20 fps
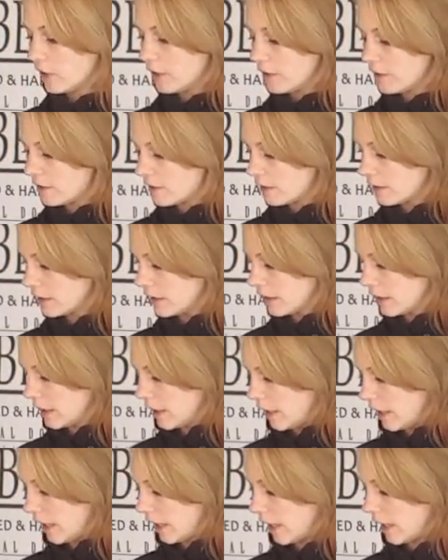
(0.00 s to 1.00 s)
first,
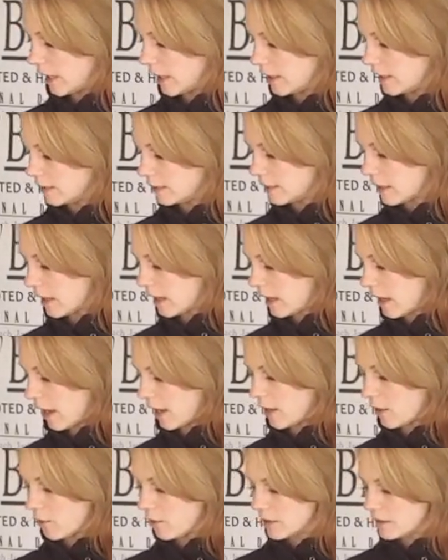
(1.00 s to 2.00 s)
and
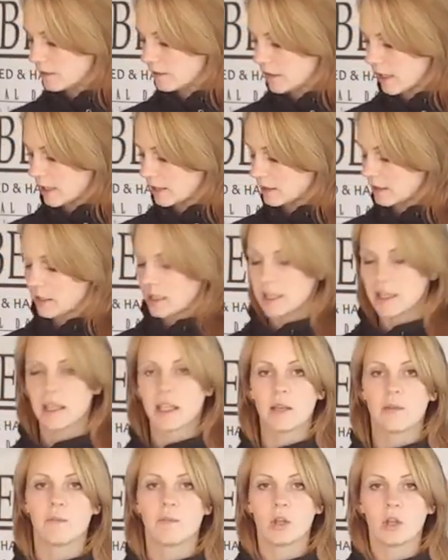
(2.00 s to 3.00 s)
I always like to get
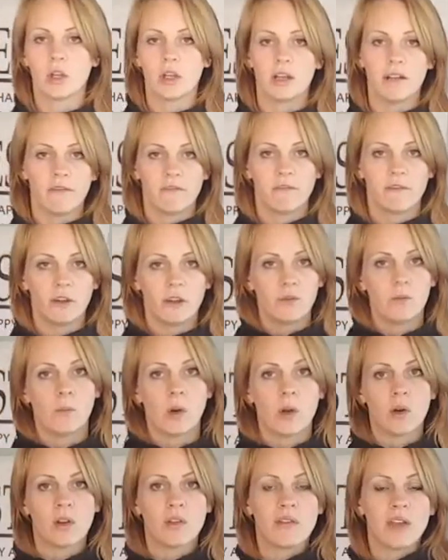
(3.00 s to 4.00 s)
them good and food
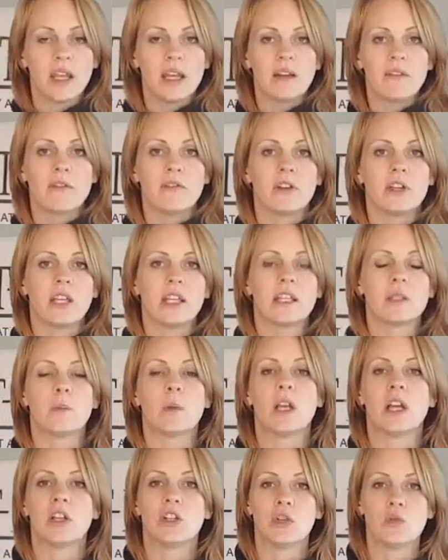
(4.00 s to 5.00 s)
motivated for this,
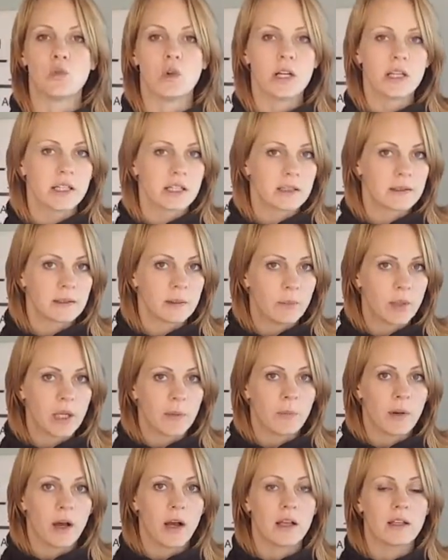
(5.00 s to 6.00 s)
because you want this to be
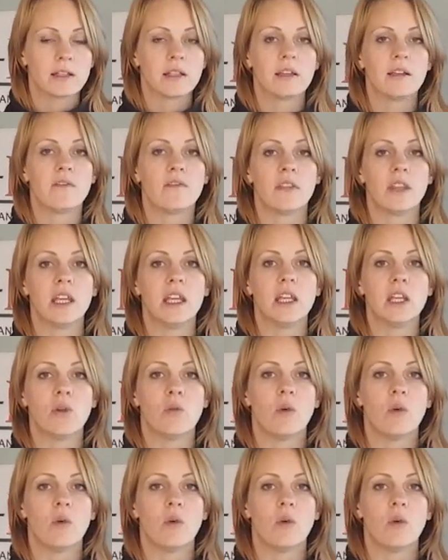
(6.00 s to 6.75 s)
a positive thing.